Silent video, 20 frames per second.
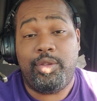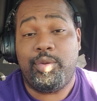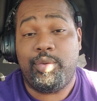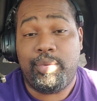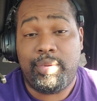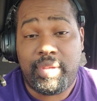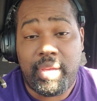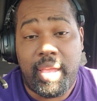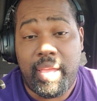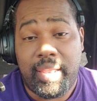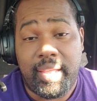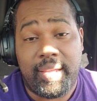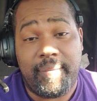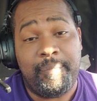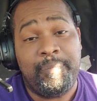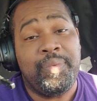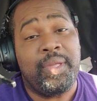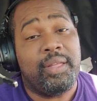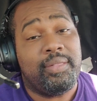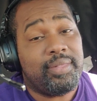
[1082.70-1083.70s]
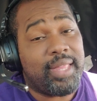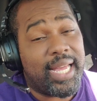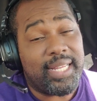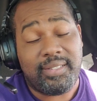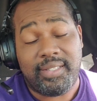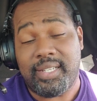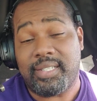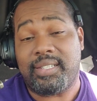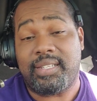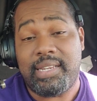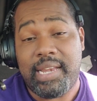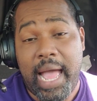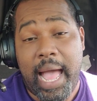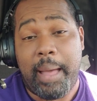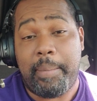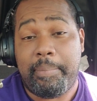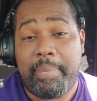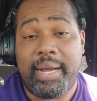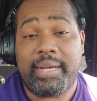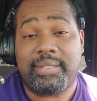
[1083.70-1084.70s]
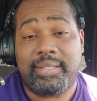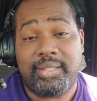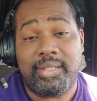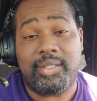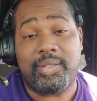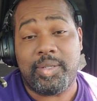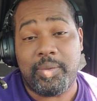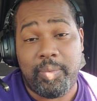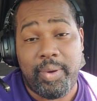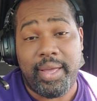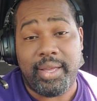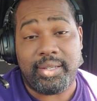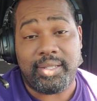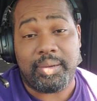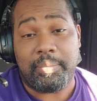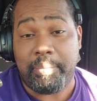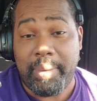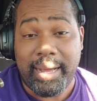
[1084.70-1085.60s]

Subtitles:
you get it. That's just not my situation.